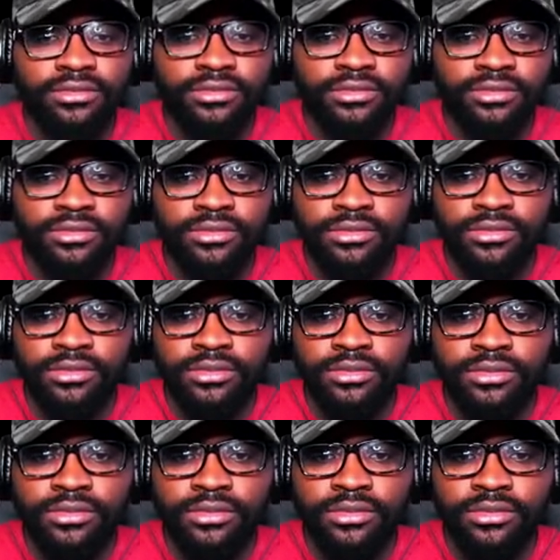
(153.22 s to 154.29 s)

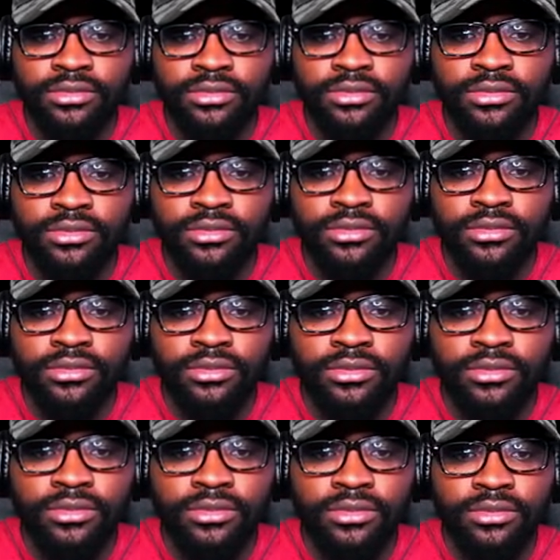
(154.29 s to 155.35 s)

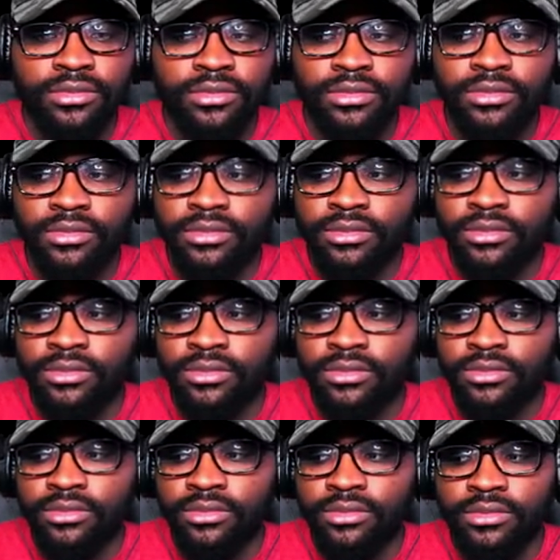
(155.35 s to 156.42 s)

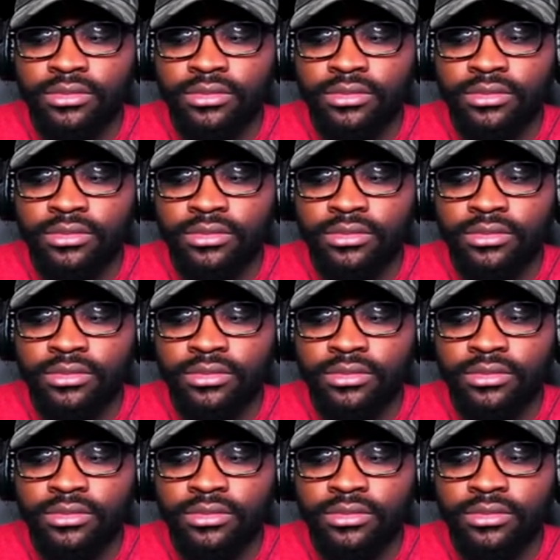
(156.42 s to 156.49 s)
No one is speaking in this clip.